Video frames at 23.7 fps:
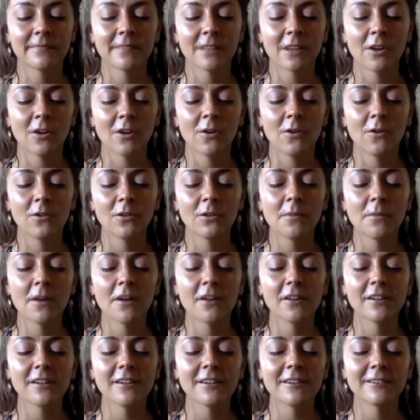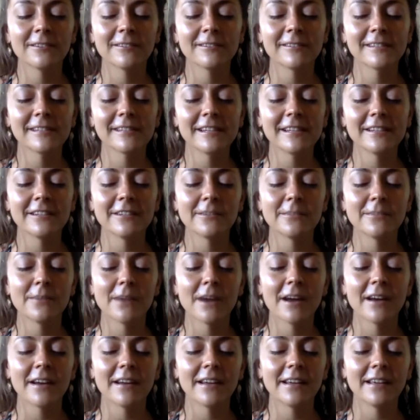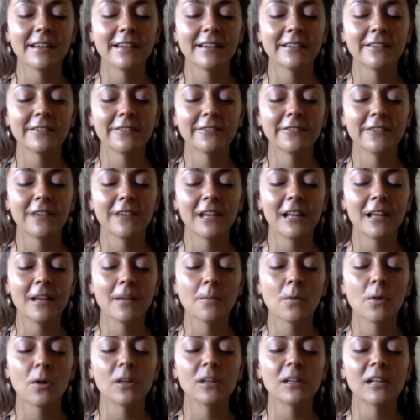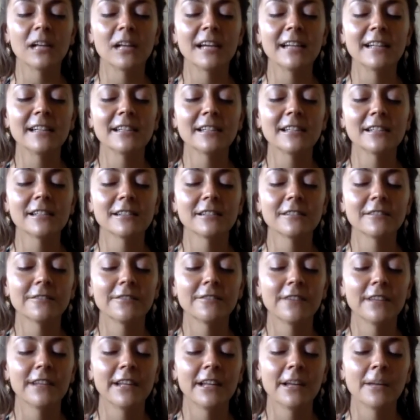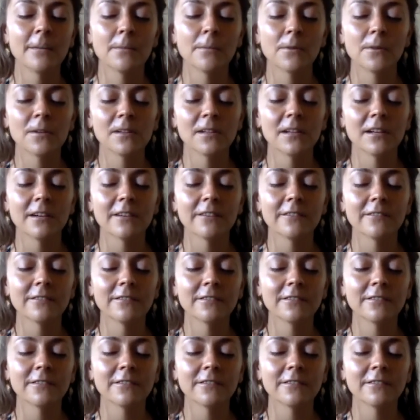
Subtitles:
All the molecules in your body, feeling more light, feeling more love.